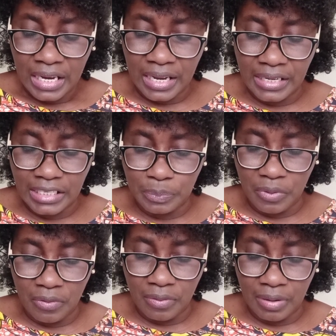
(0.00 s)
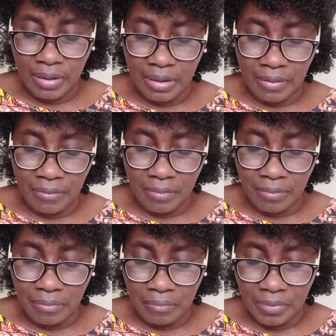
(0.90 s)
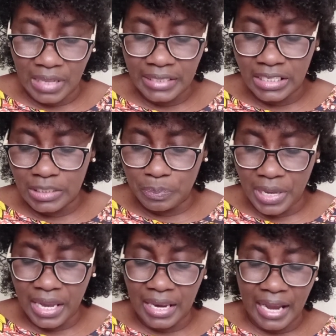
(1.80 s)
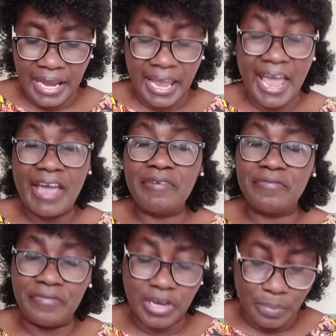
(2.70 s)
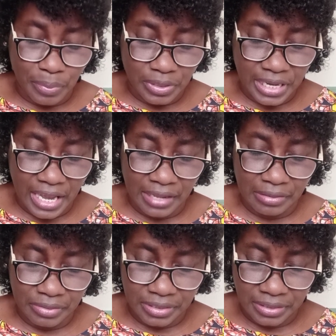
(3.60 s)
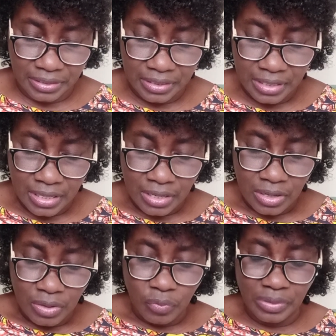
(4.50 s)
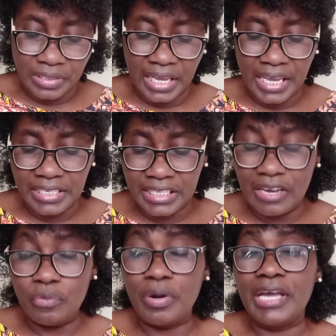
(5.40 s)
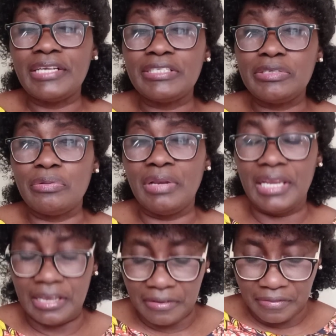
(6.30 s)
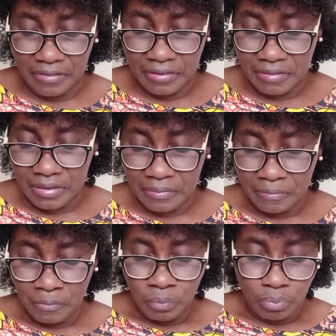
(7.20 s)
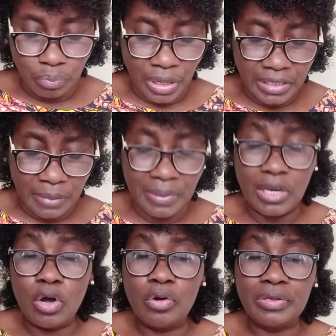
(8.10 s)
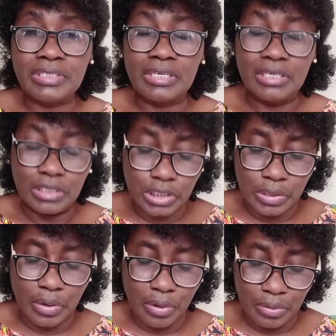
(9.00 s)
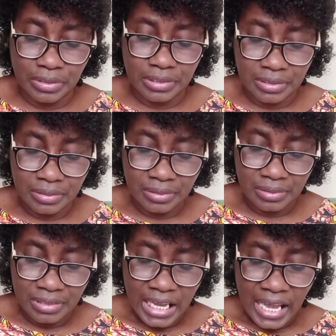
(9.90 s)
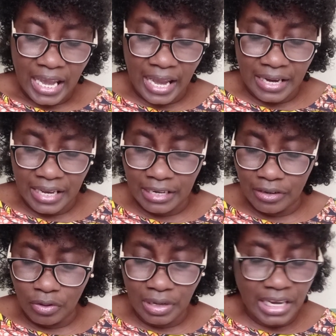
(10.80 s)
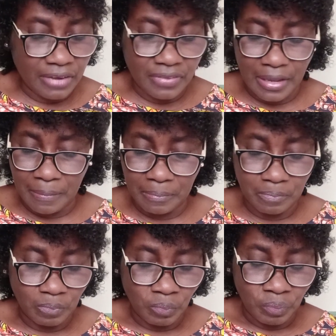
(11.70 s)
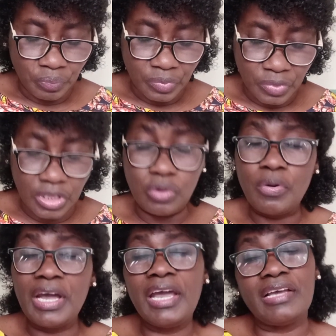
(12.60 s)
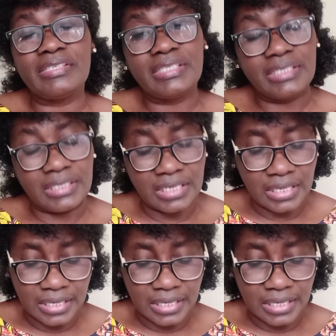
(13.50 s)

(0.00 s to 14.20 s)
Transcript: Let us be let us be like everybody else was the easier way to live. But they belonged to God. And he did not leave them. They were his.